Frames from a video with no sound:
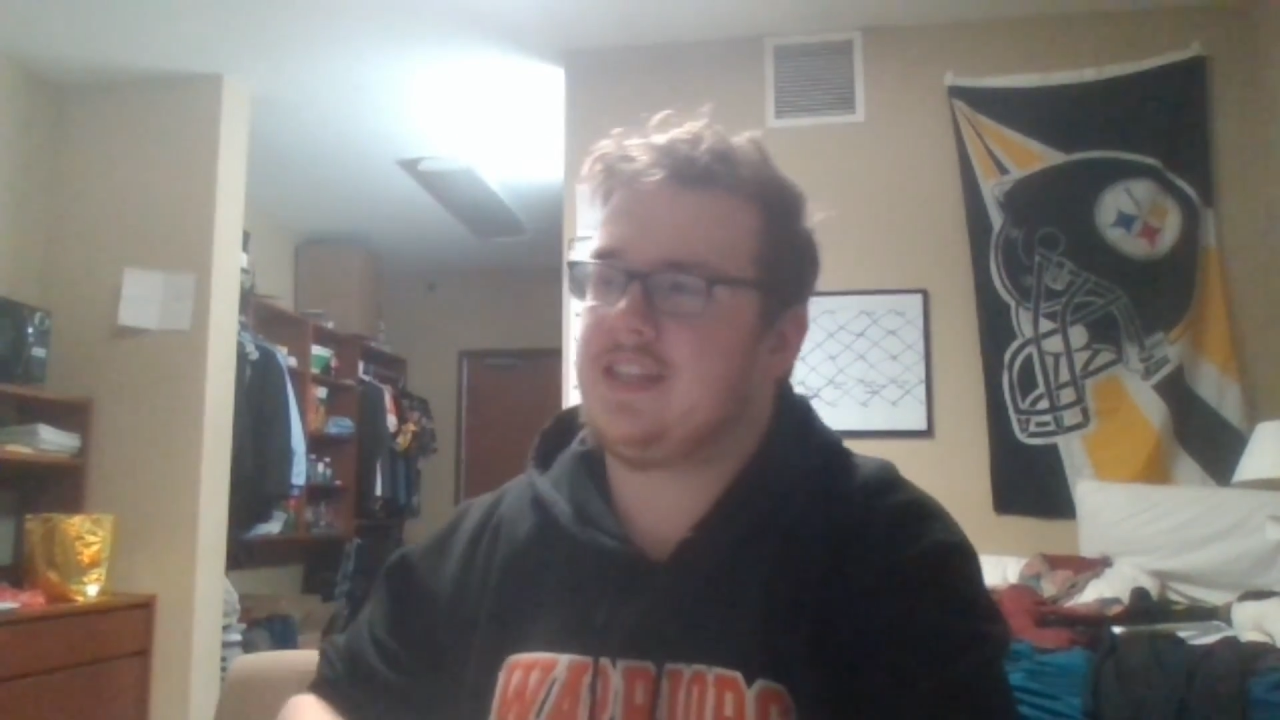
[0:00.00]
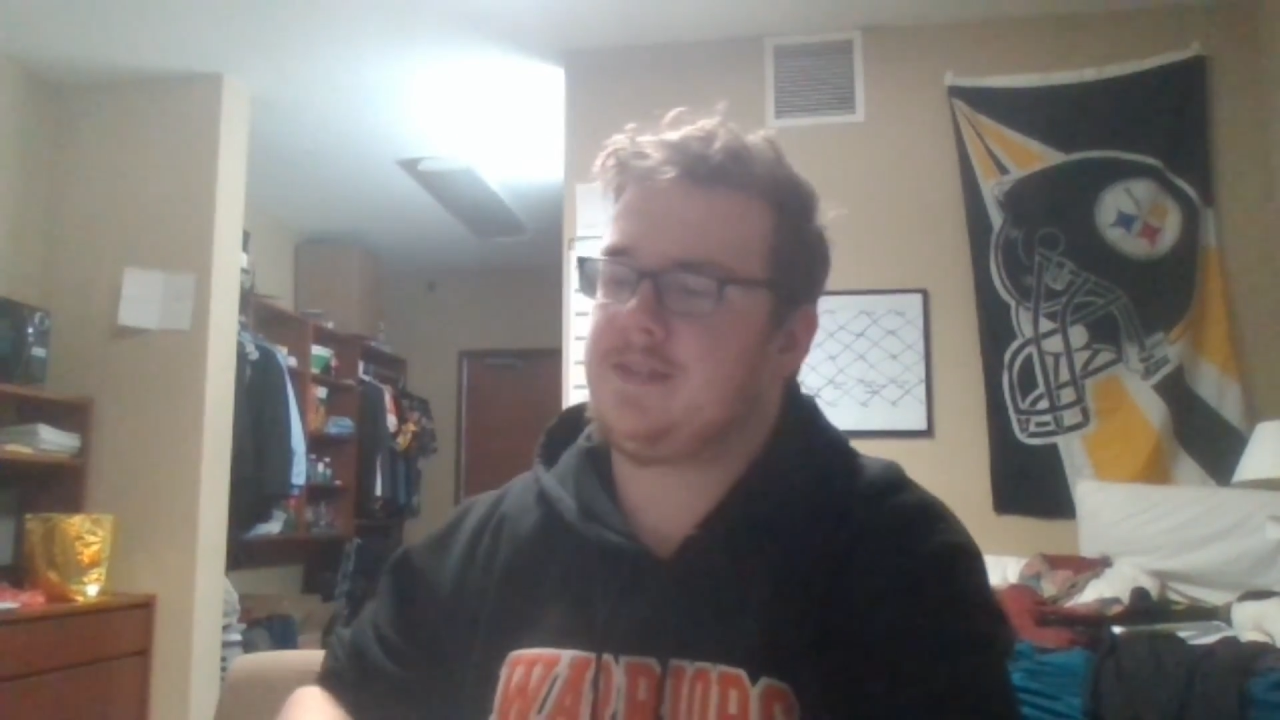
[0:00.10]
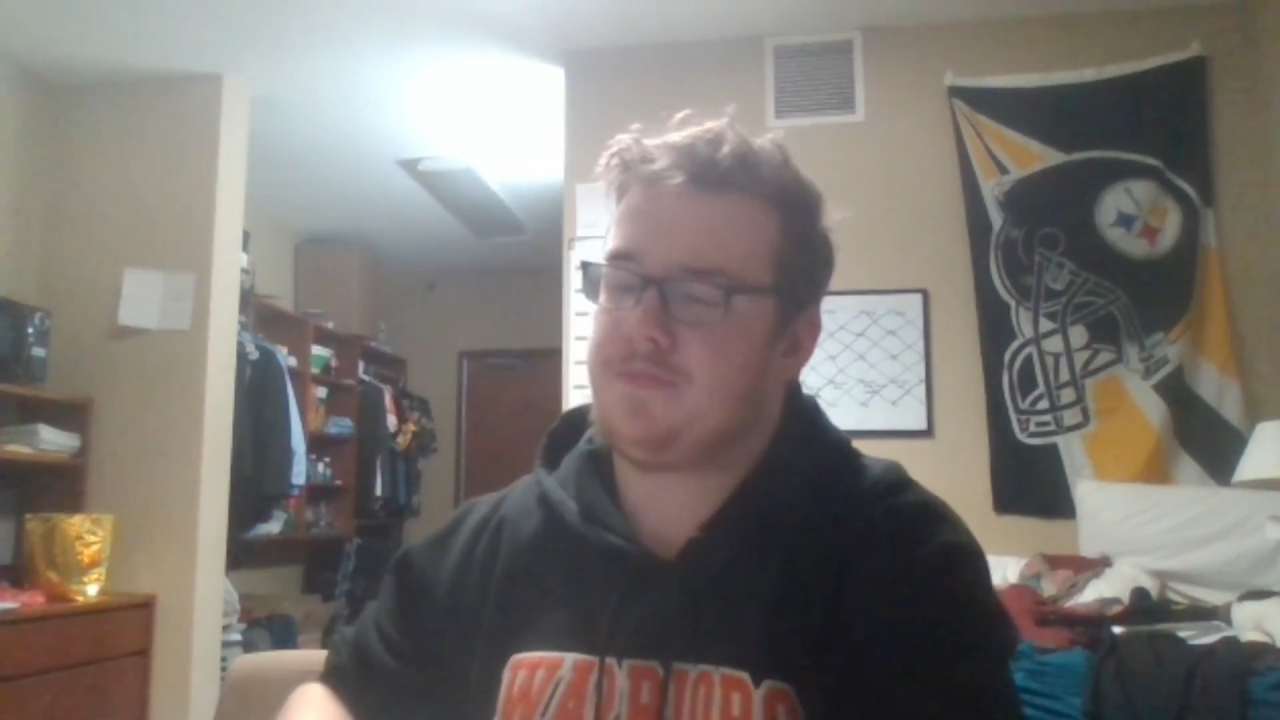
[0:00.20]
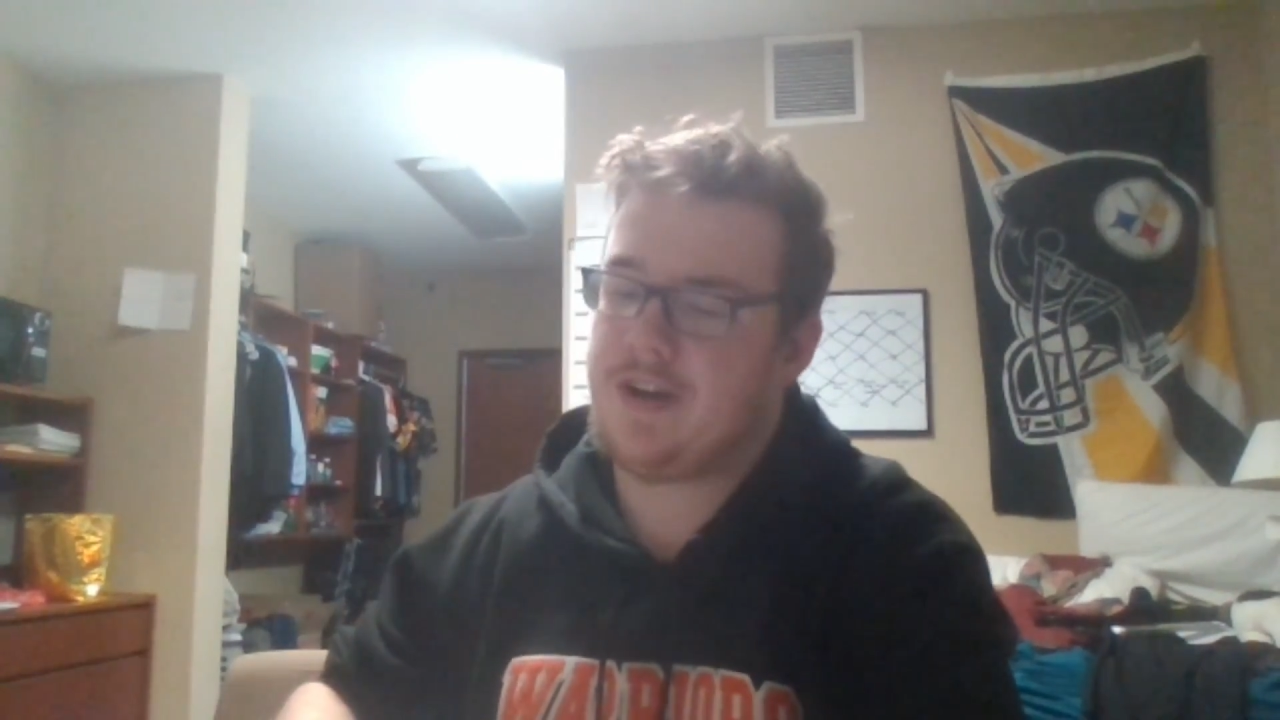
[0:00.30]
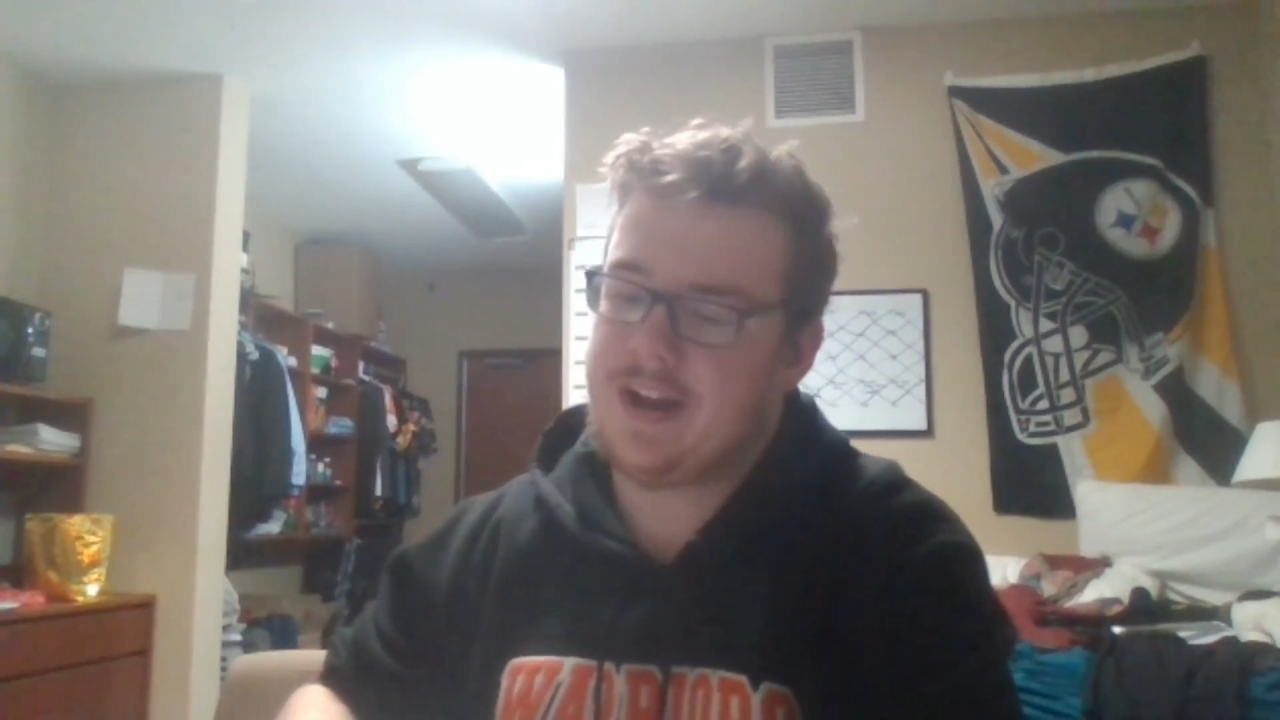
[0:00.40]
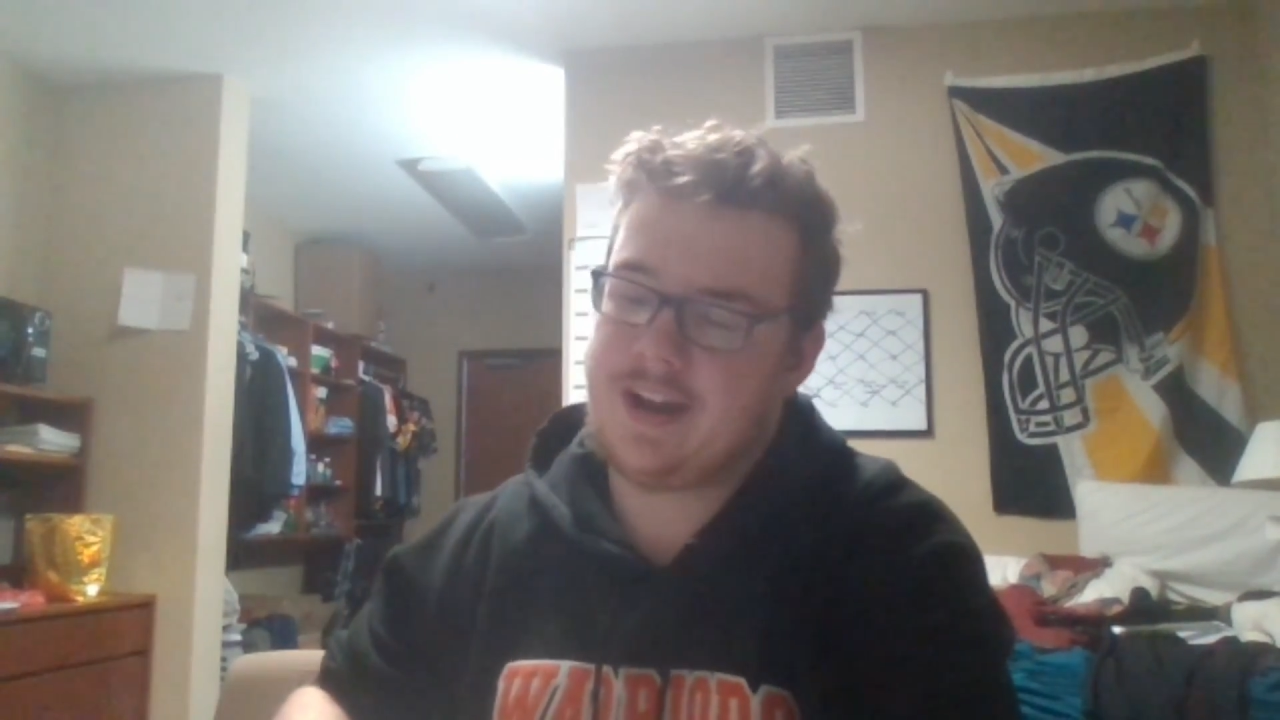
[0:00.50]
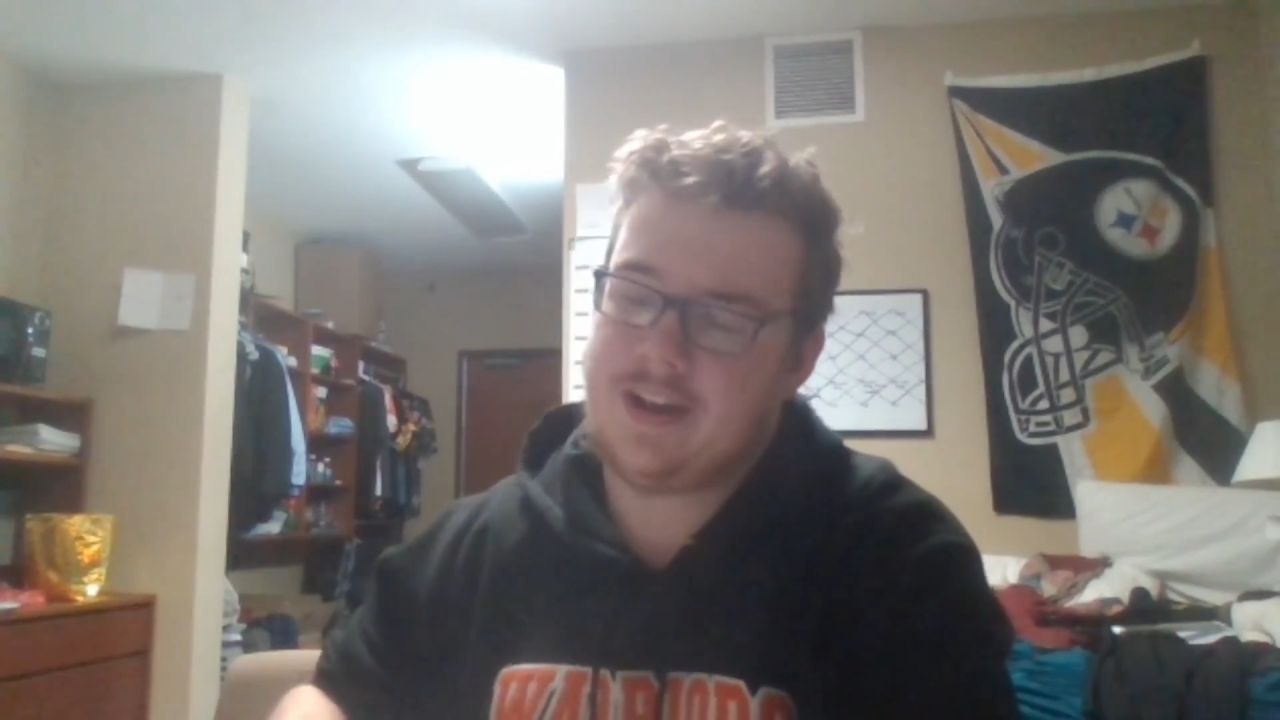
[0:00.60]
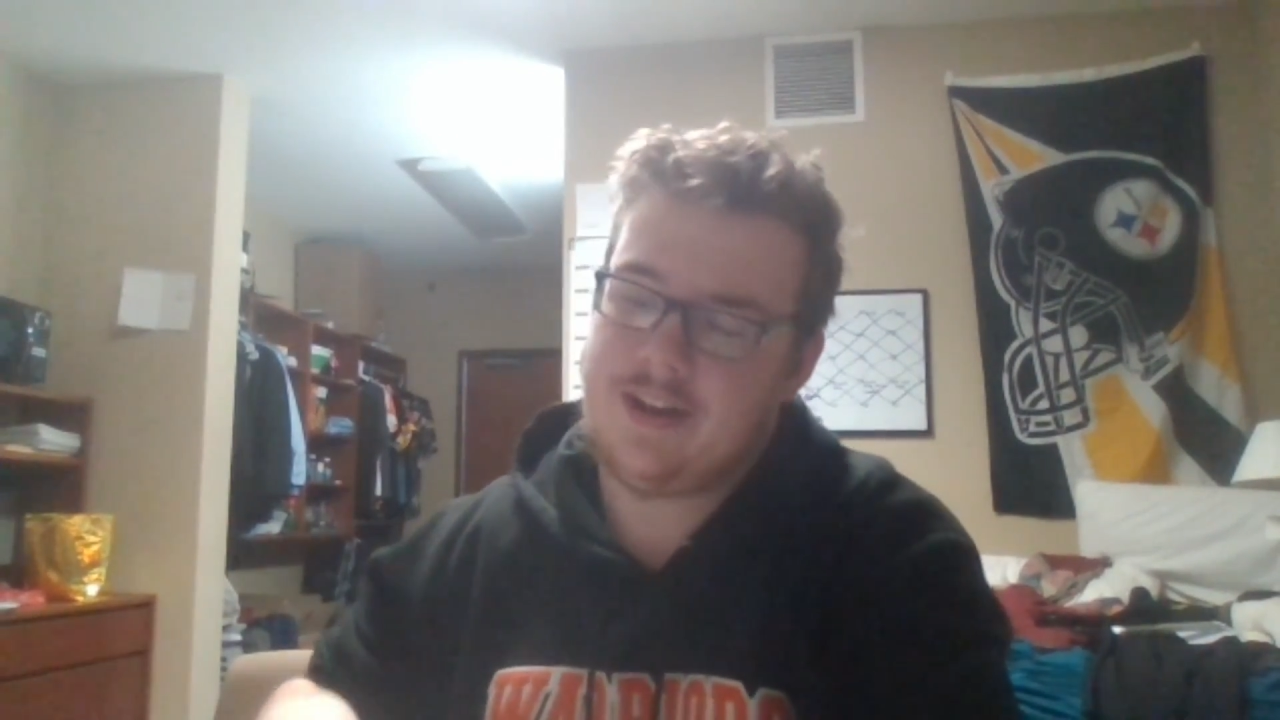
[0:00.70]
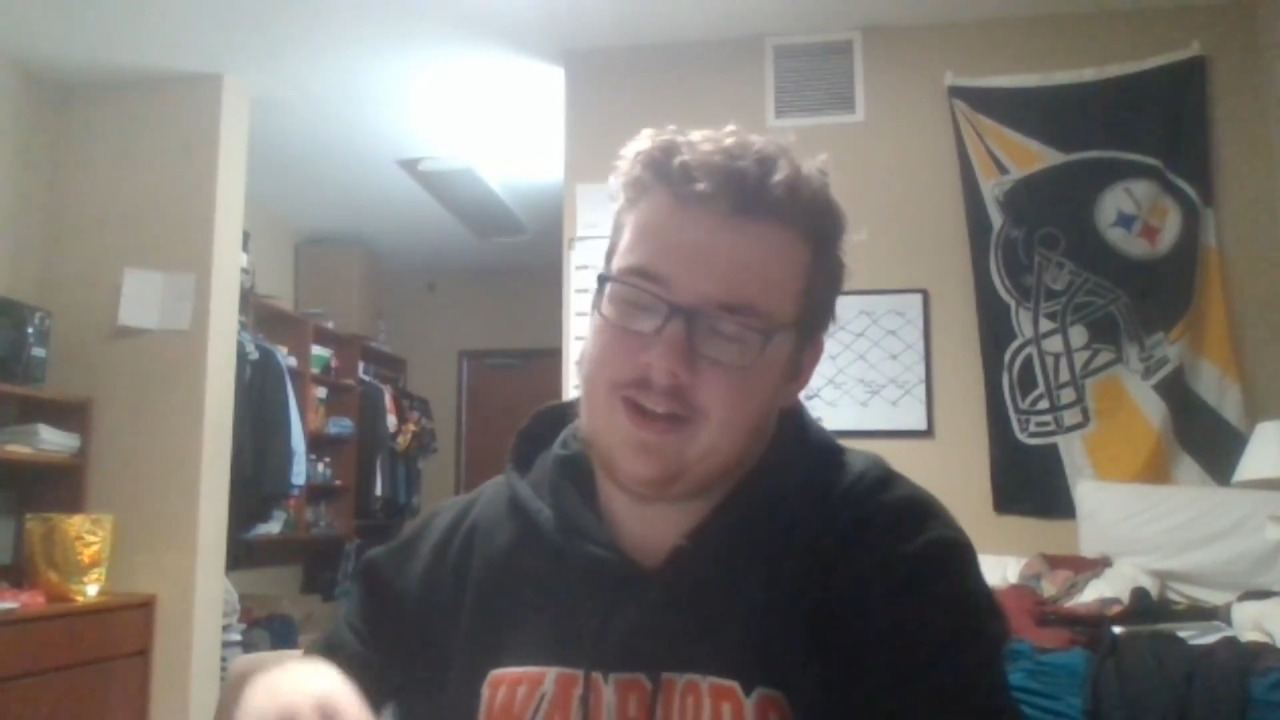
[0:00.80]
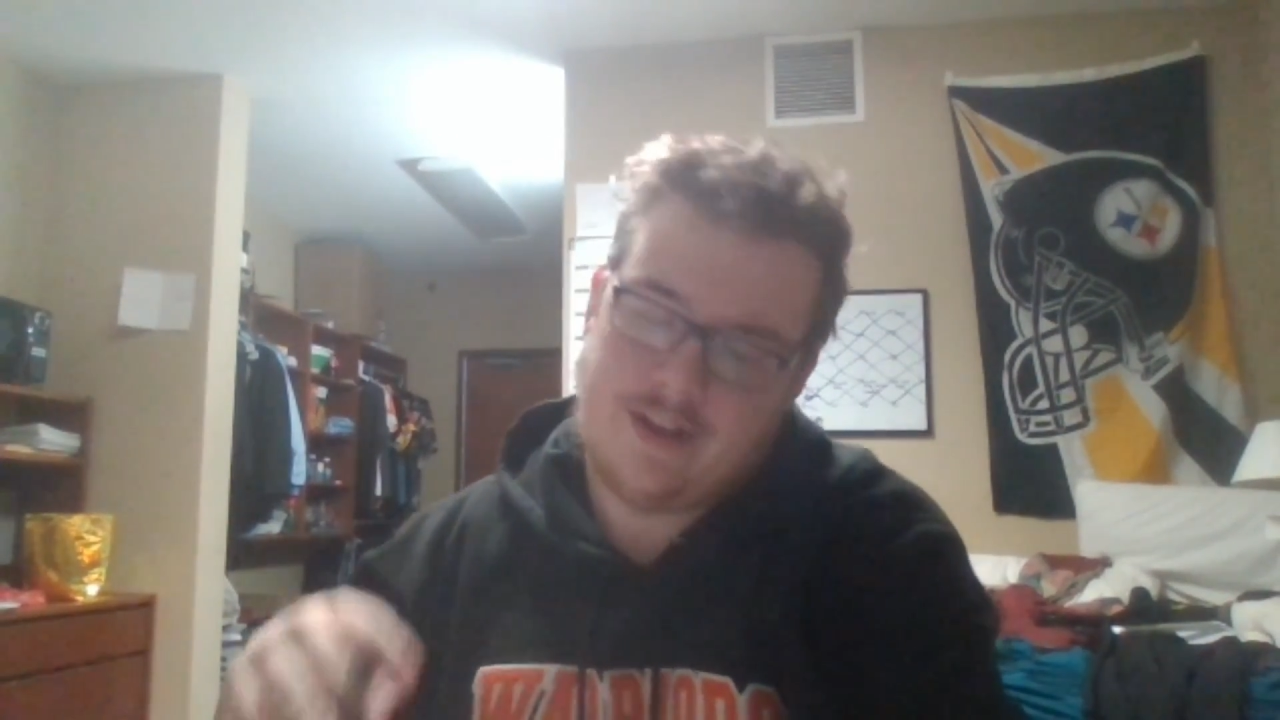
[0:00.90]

this spring,